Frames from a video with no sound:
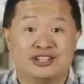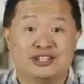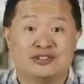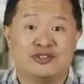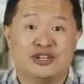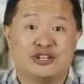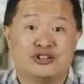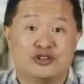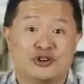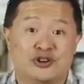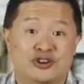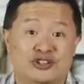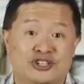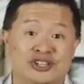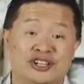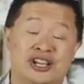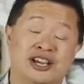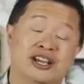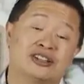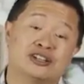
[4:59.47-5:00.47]
this feature is
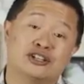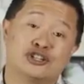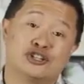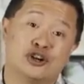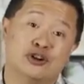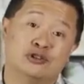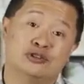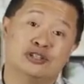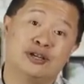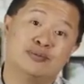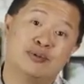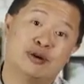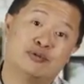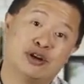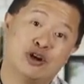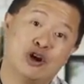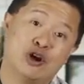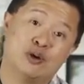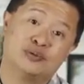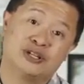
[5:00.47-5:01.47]
in English only, but
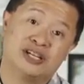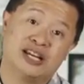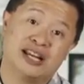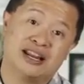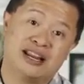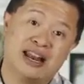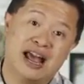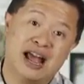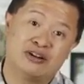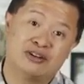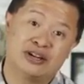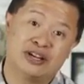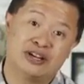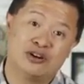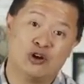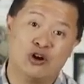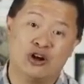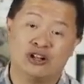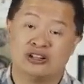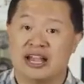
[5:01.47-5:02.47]
we hope to get it out
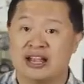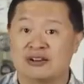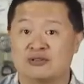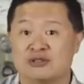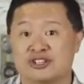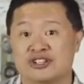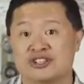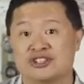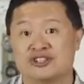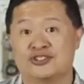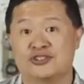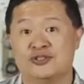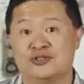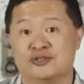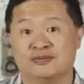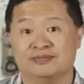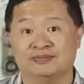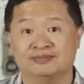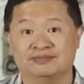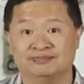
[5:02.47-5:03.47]
in all languages
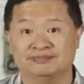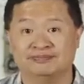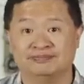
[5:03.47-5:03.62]
soon.